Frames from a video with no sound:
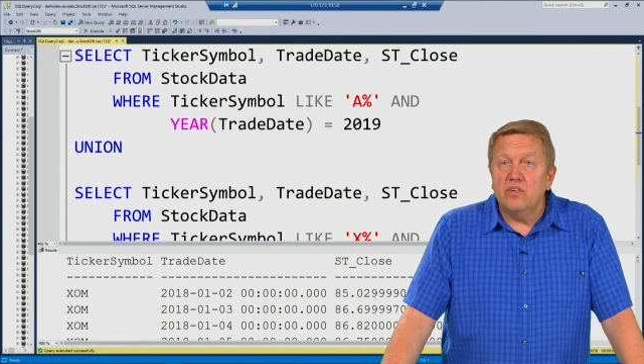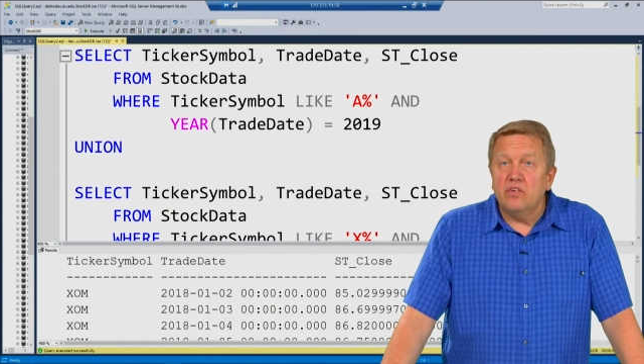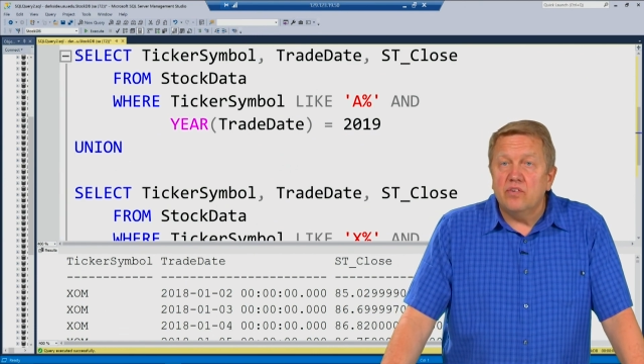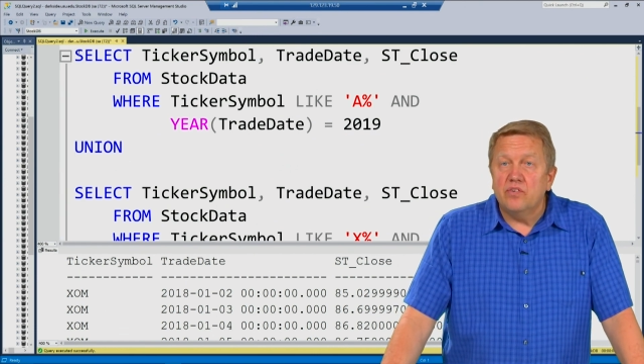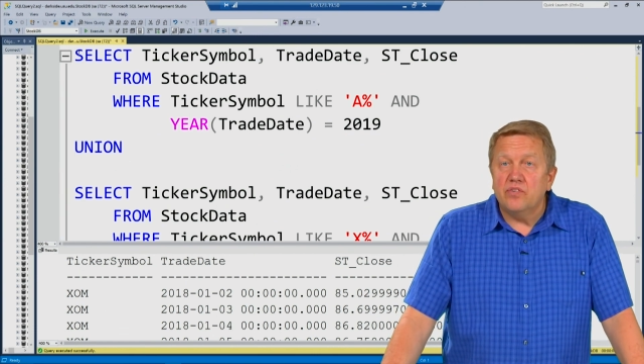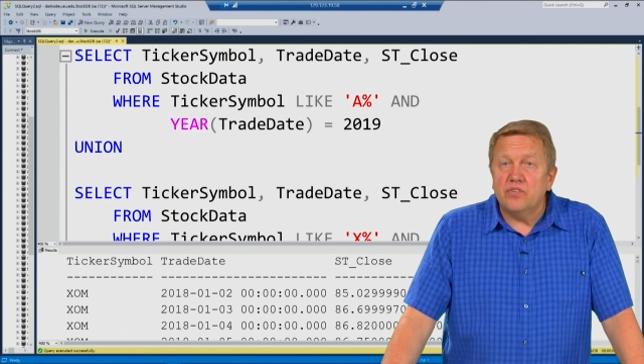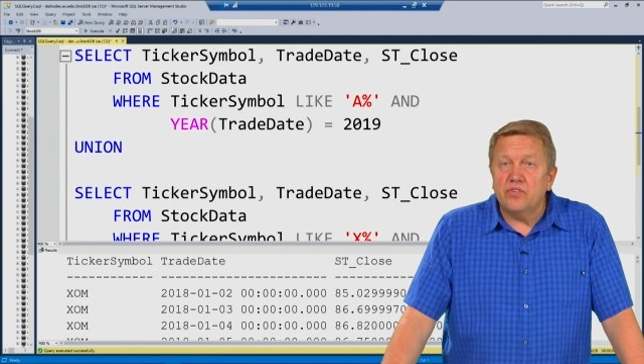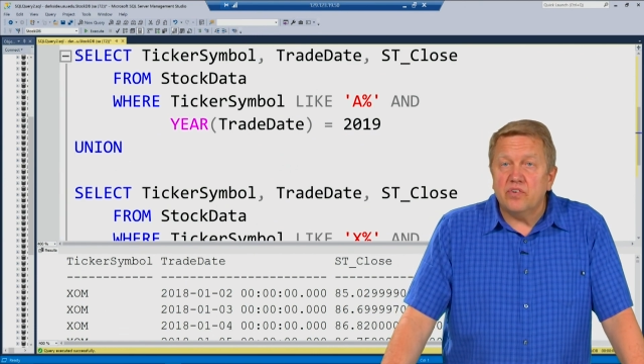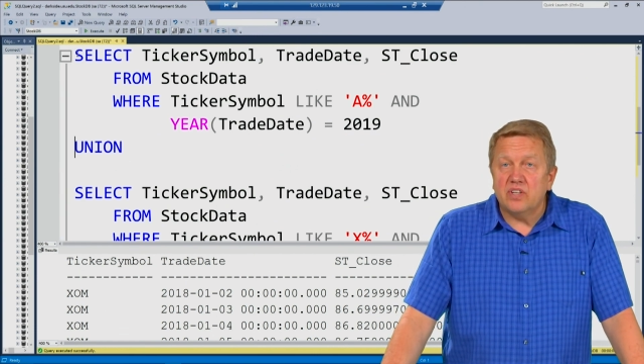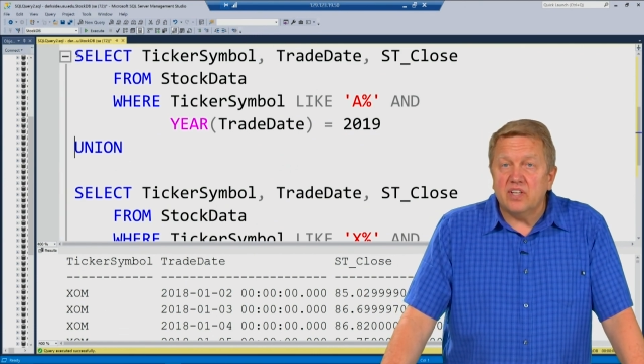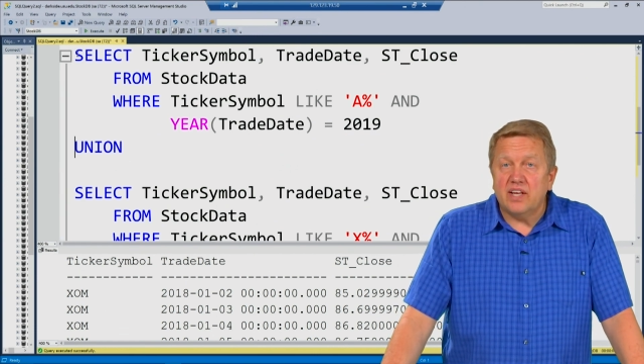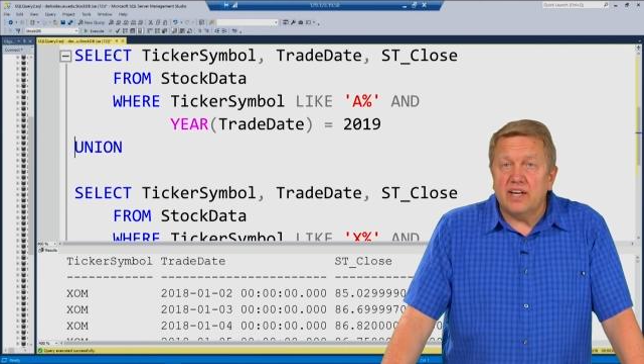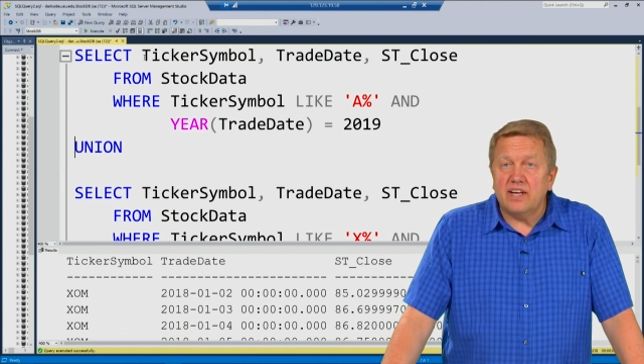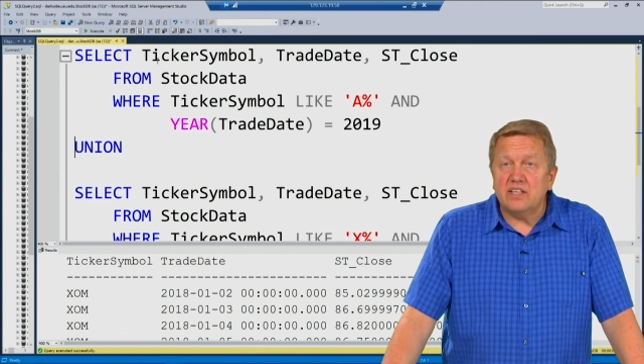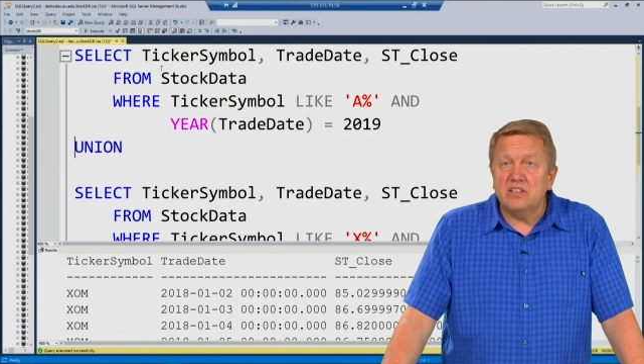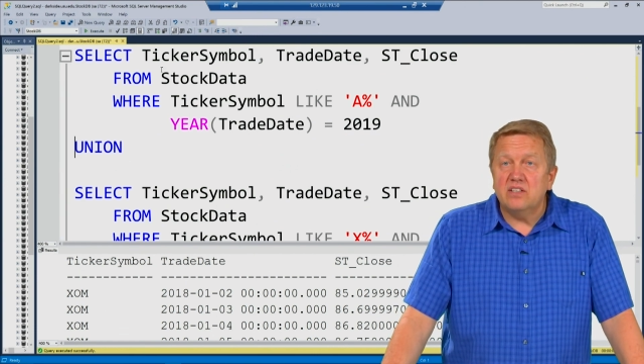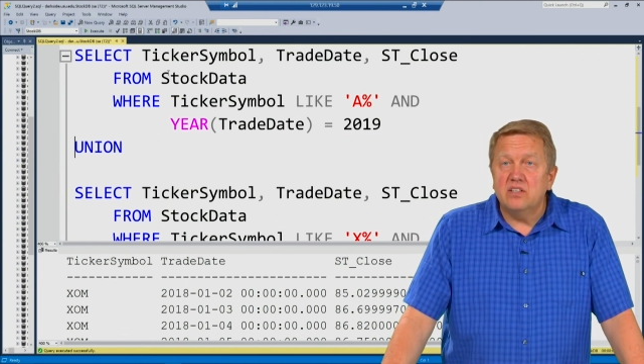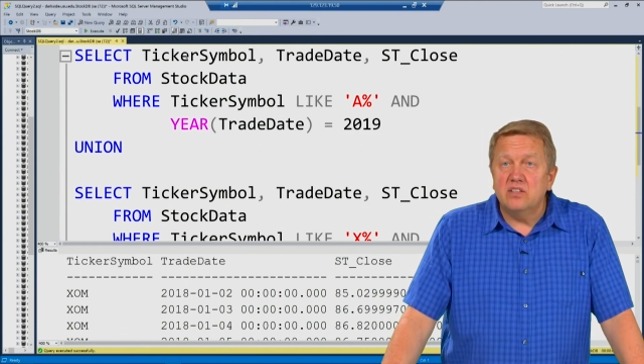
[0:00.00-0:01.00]

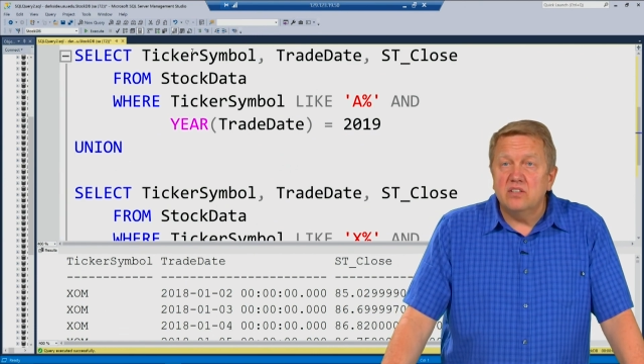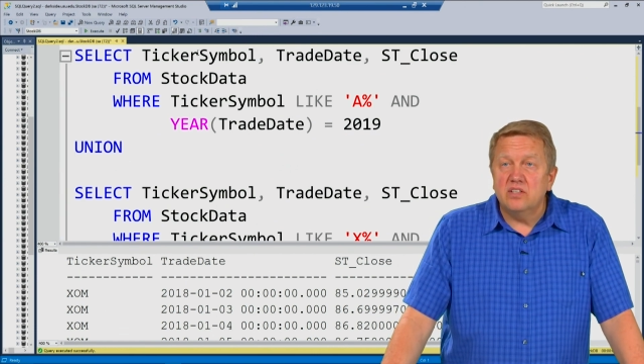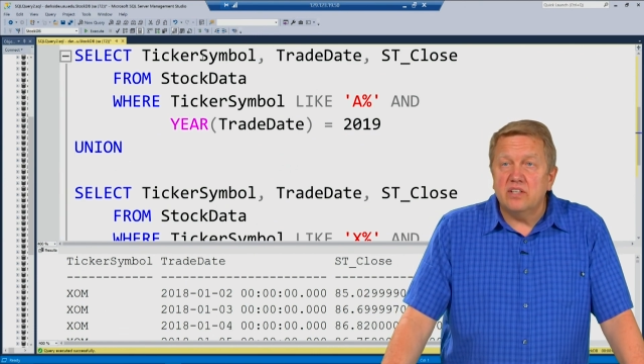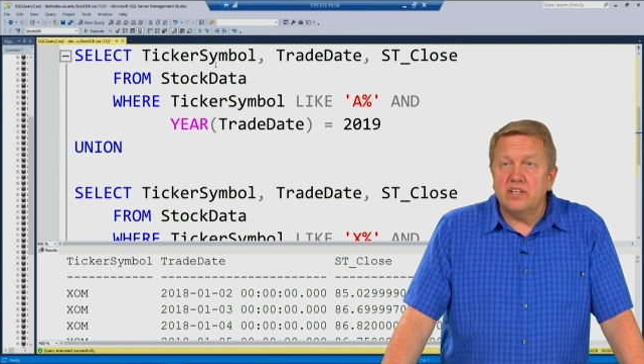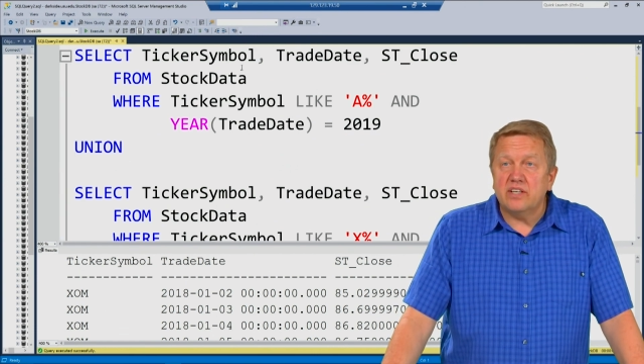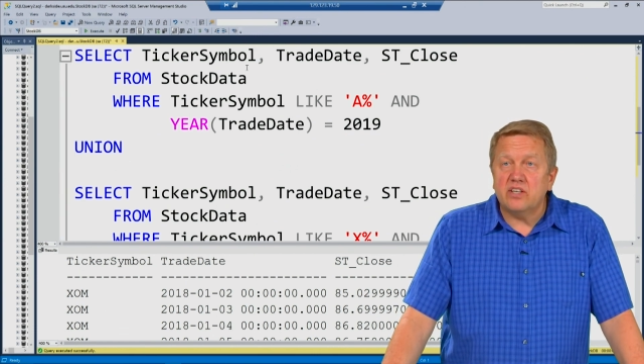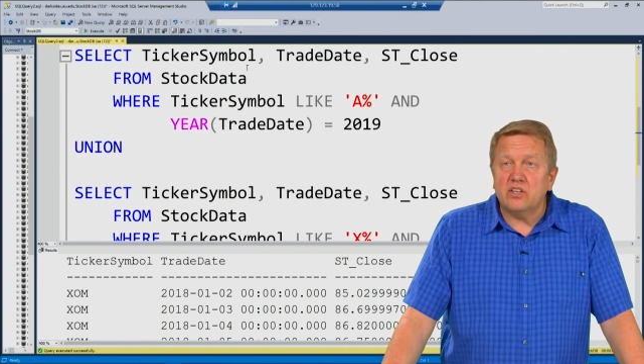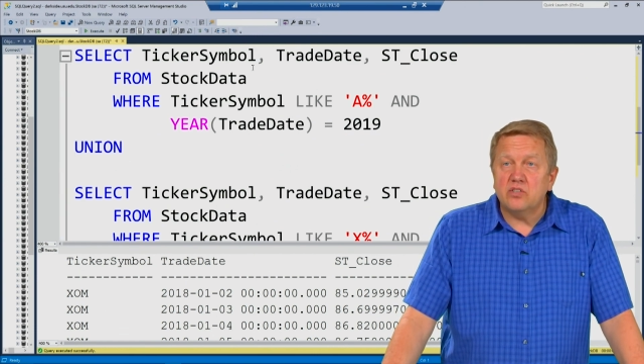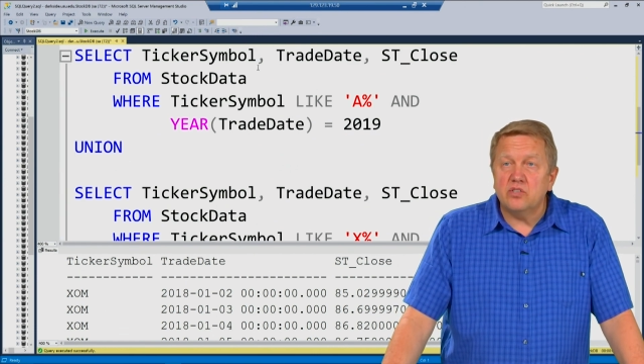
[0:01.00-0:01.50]
Select ticker